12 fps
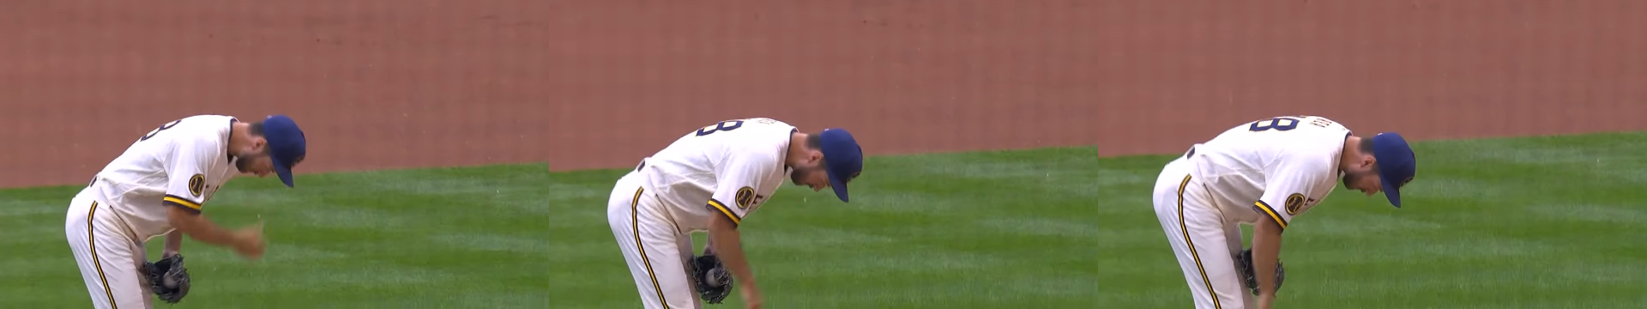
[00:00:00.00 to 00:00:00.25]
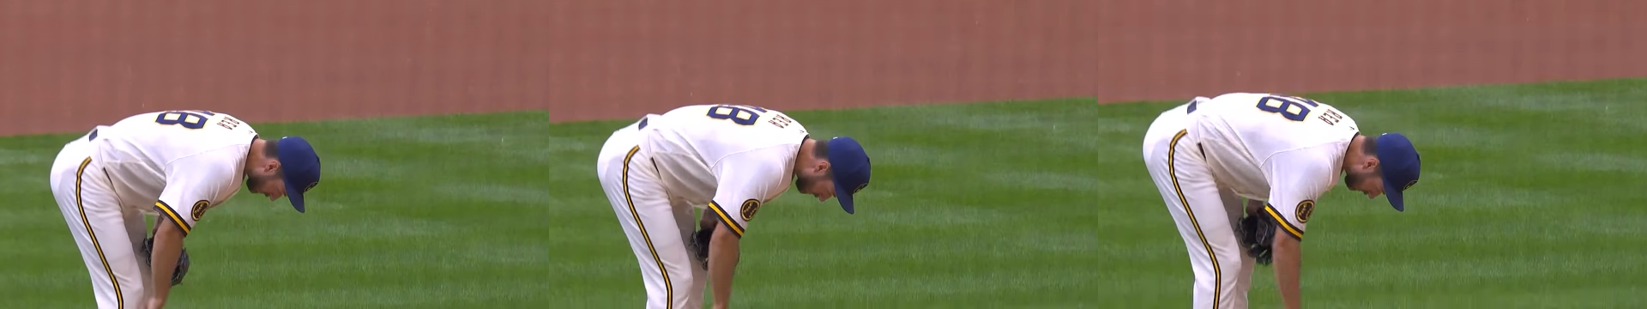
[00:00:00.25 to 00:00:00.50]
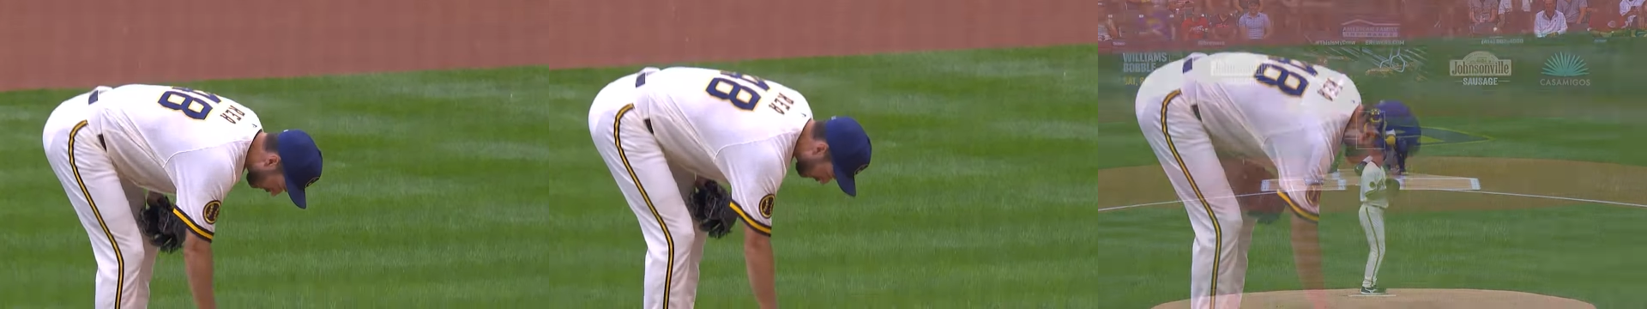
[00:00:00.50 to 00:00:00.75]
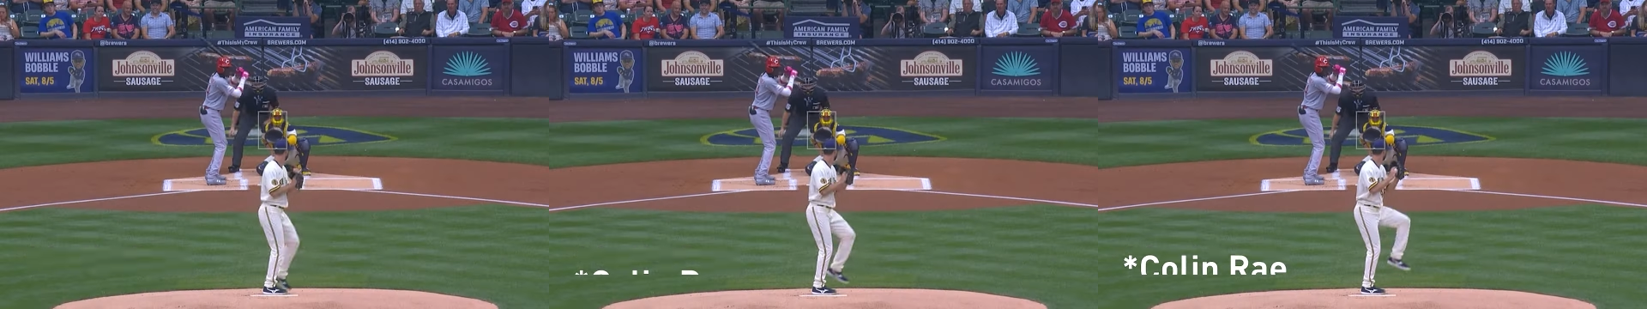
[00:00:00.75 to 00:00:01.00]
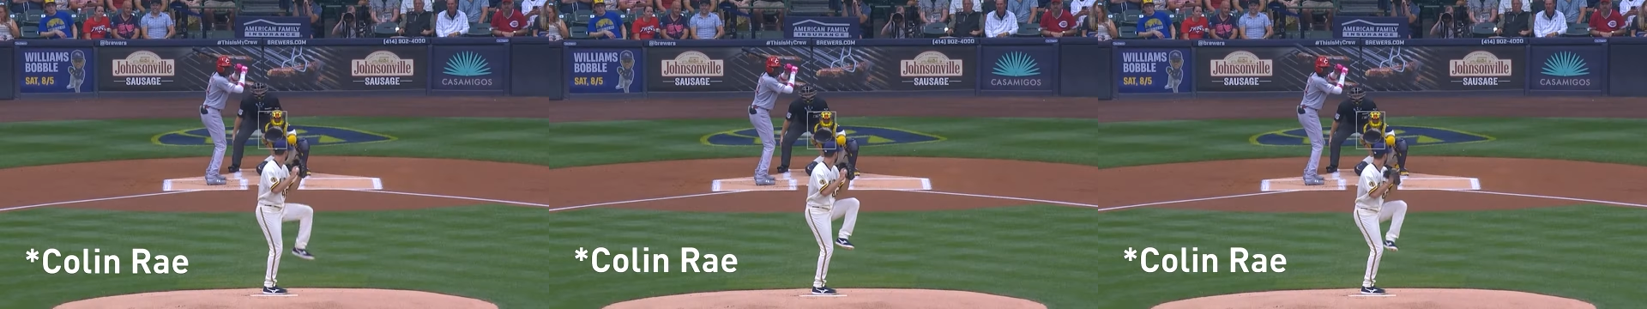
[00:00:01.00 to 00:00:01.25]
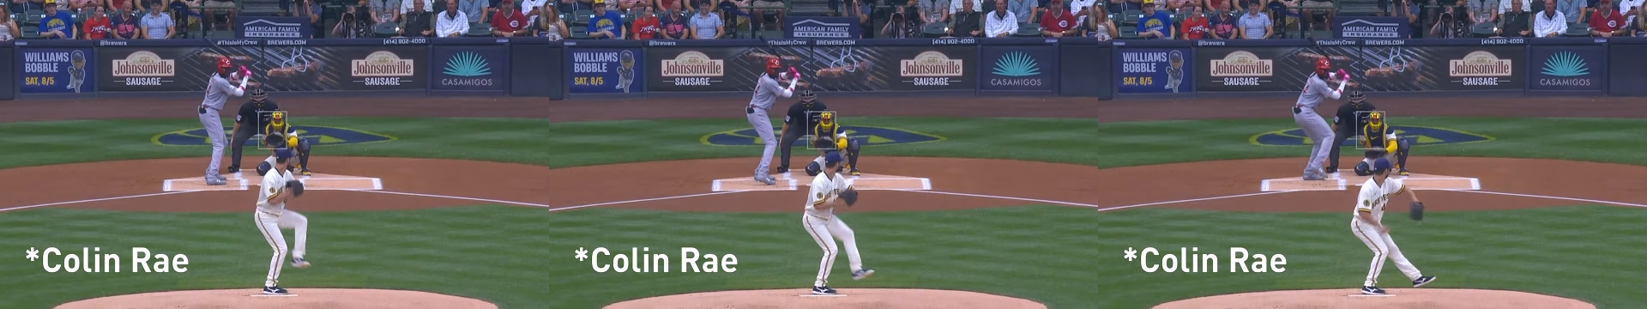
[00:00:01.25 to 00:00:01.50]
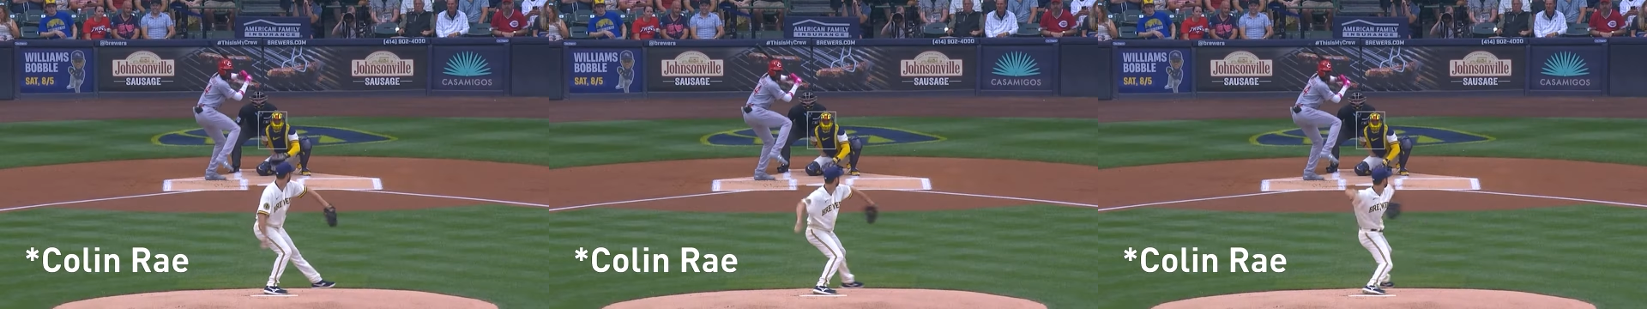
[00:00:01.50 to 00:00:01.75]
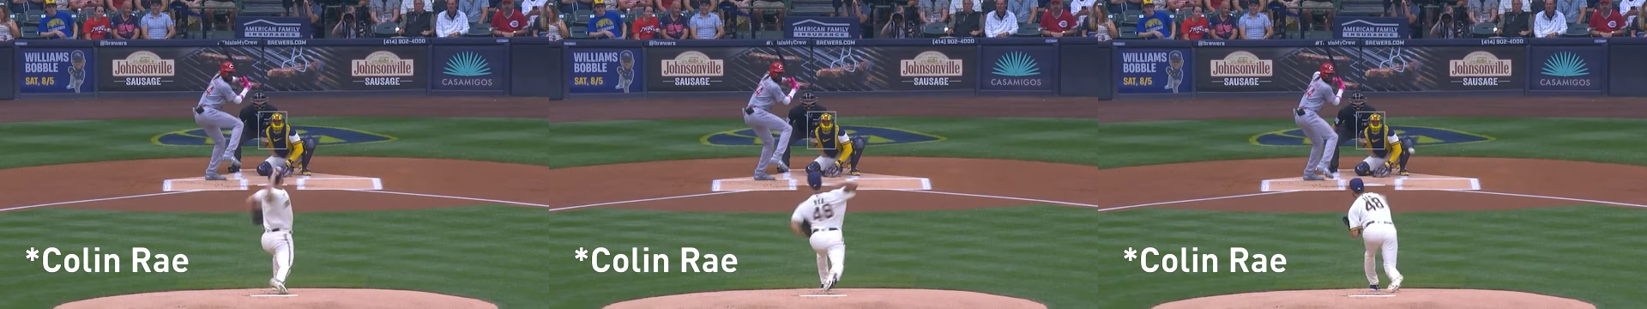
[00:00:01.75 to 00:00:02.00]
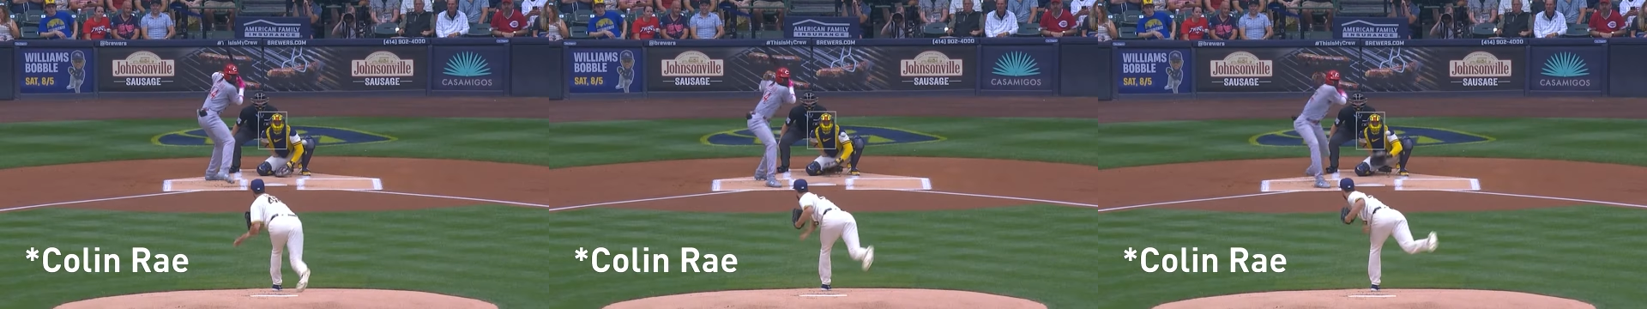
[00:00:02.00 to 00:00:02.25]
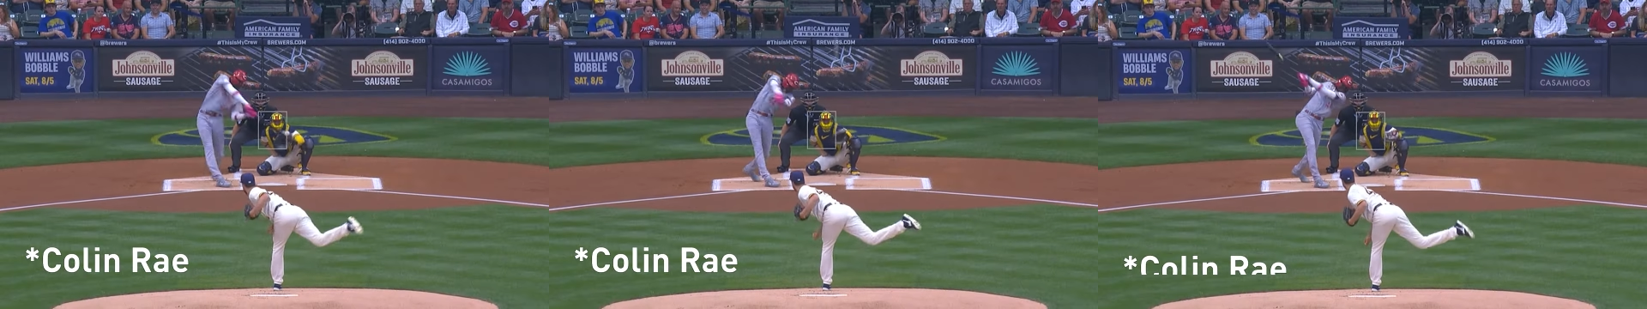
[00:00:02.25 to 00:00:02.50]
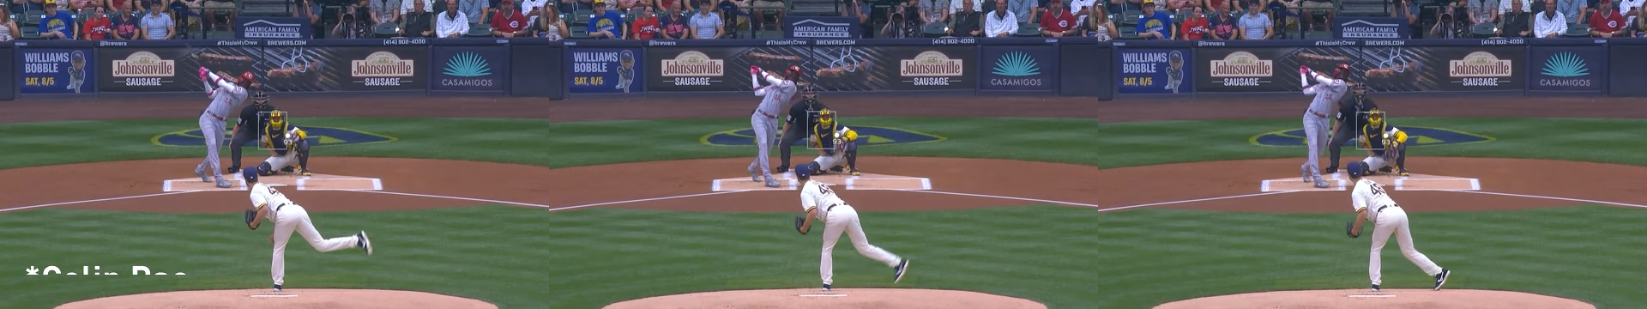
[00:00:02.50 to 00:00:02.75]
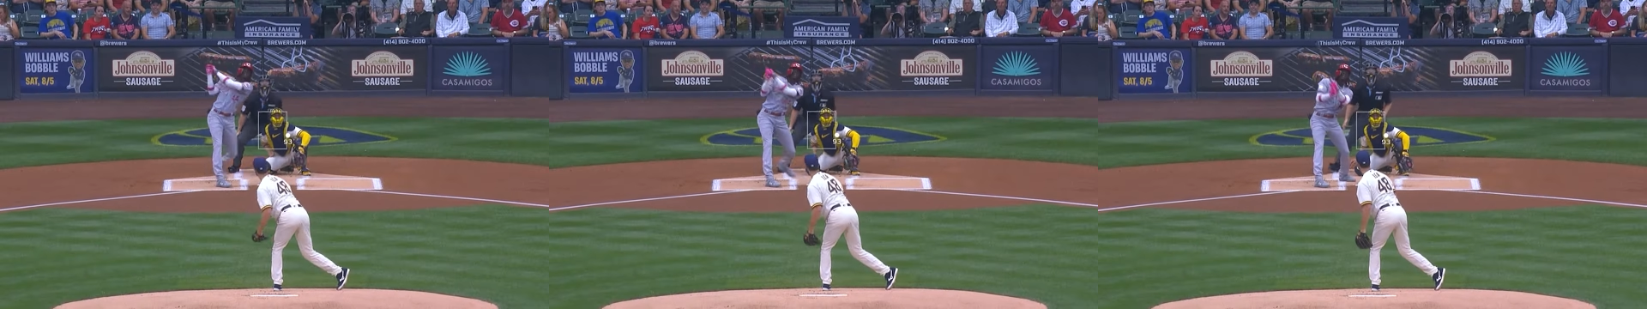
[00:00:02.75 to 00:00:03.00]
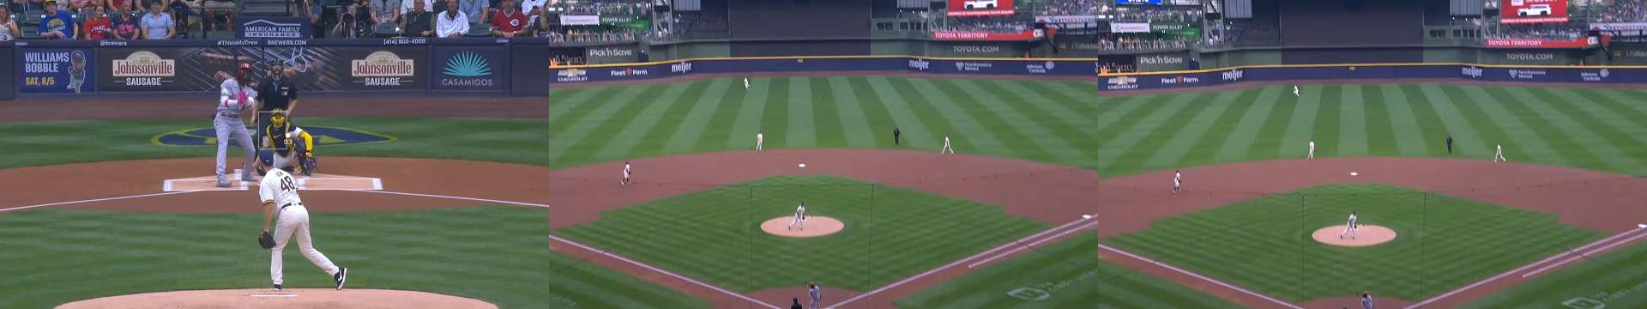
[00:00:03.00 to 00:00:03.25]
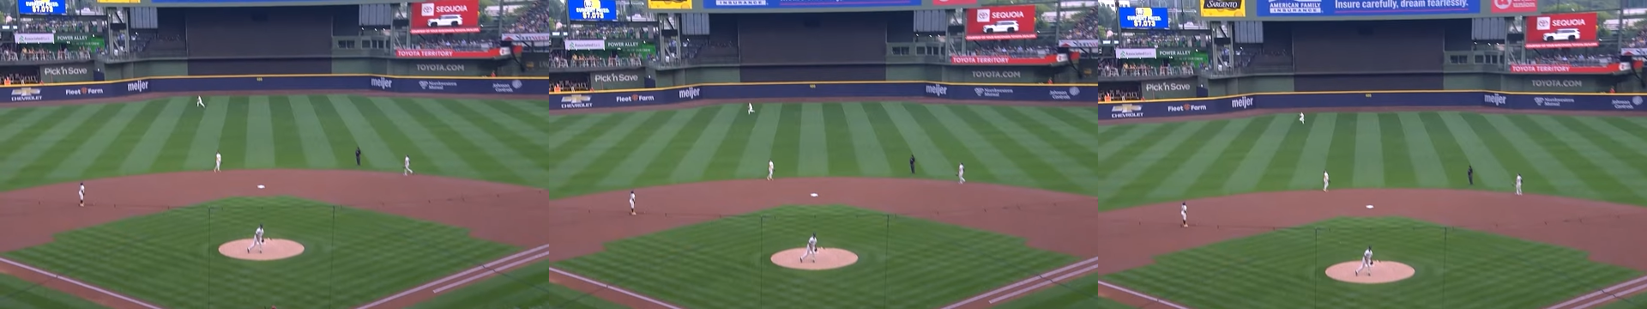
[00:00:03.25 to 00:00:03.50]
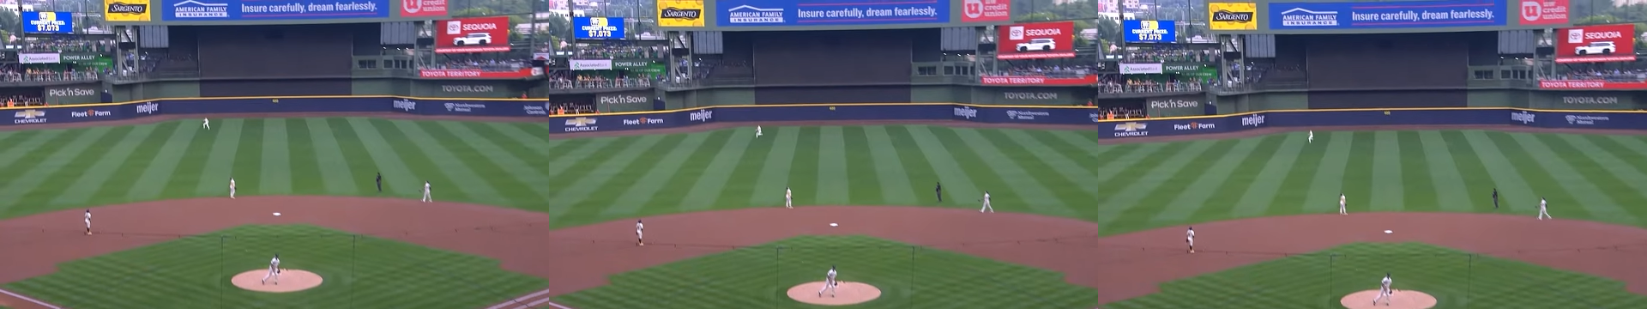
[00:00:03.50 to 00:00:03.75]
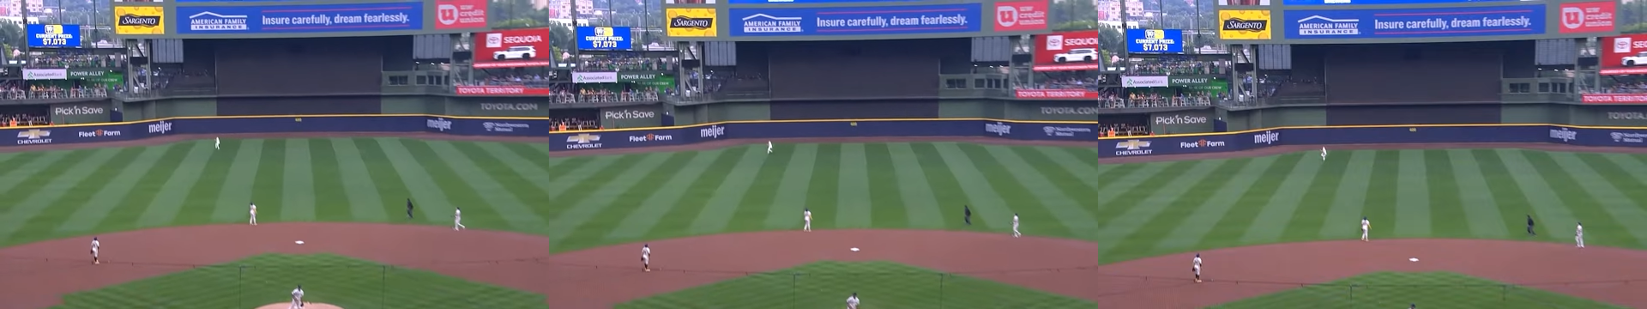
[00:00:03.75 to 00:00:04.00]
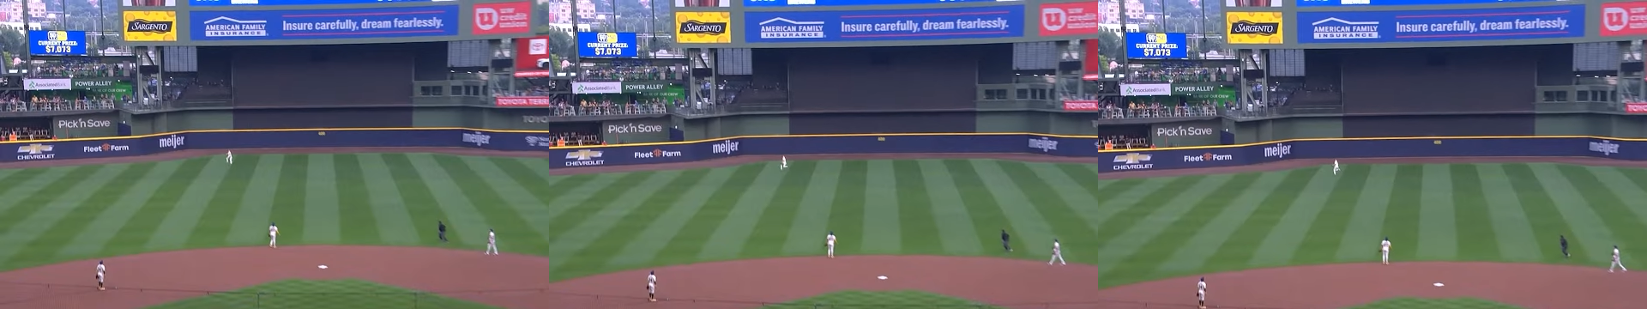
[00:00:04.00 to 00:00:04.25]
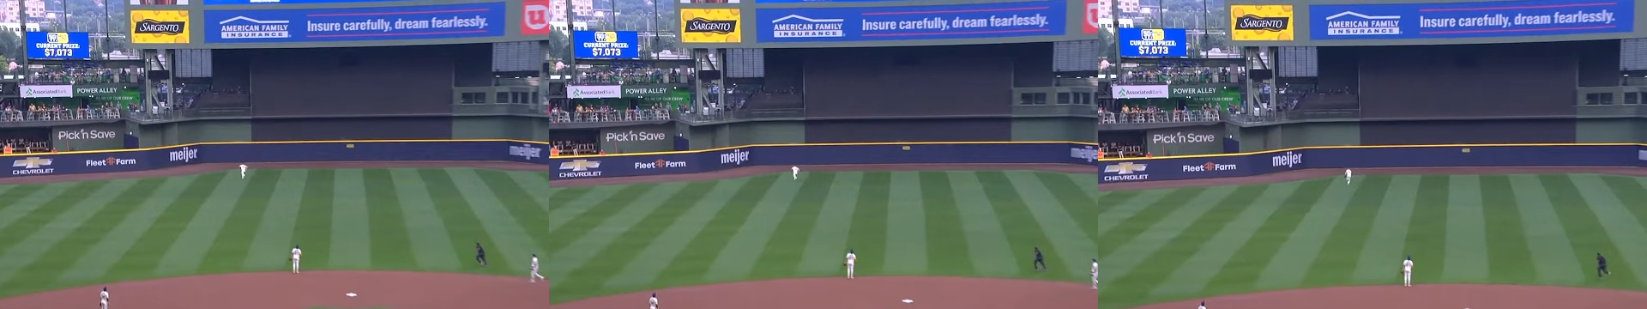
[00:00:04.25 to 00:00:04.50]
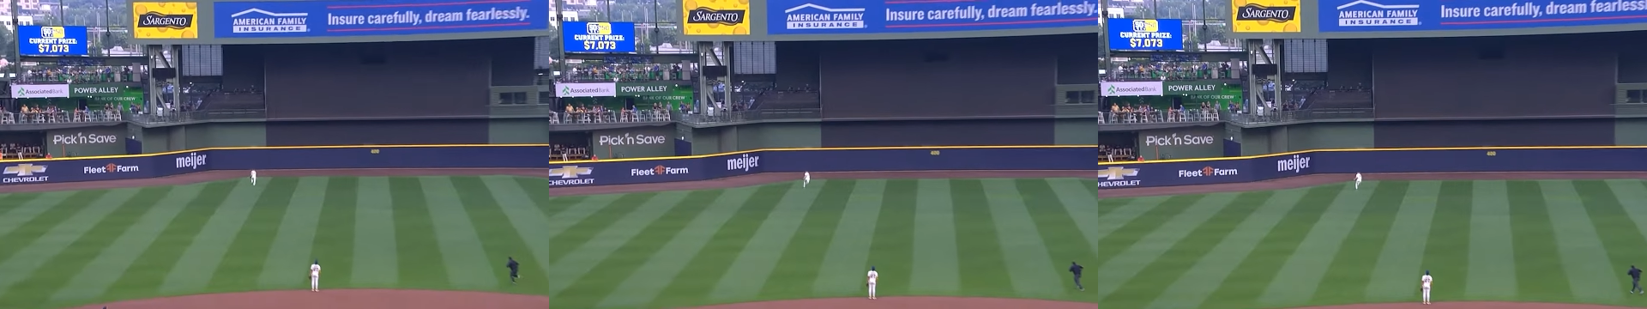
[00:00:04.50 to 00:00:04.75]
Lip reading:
(no speaker visible)